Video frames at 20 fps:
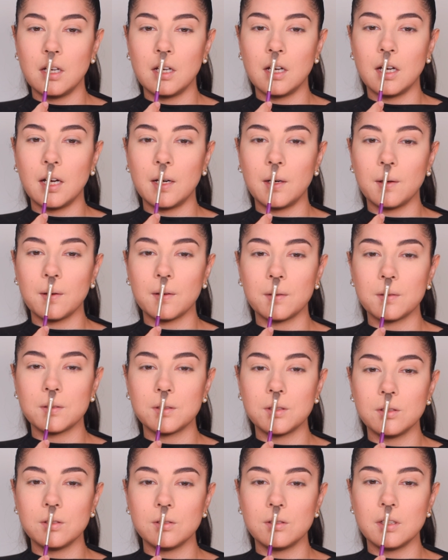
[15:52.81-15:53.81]
I don't go
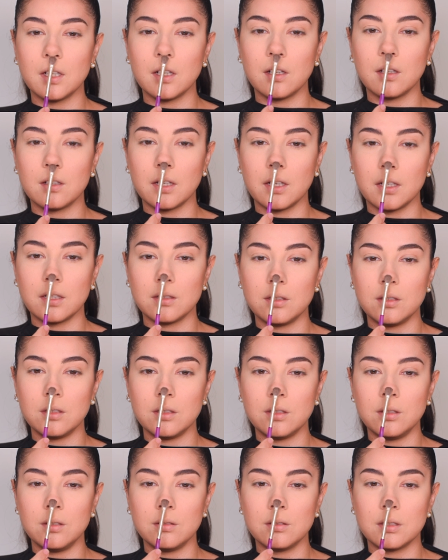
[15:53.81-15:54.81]
too down, I
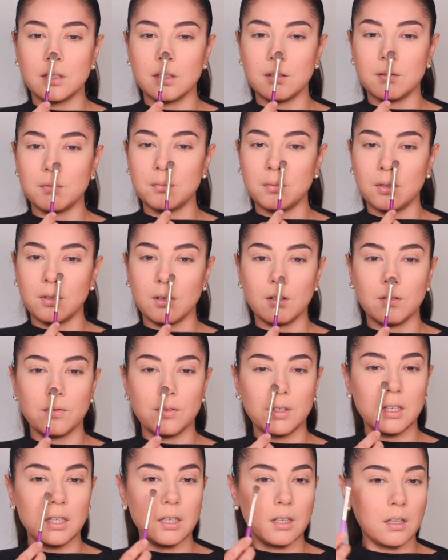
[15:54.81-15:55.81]
use it more over
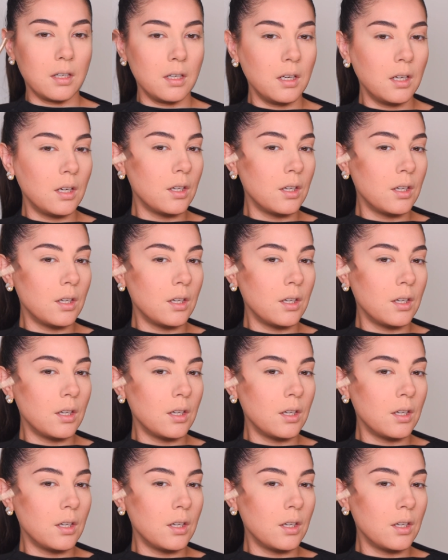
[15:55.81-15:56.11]
here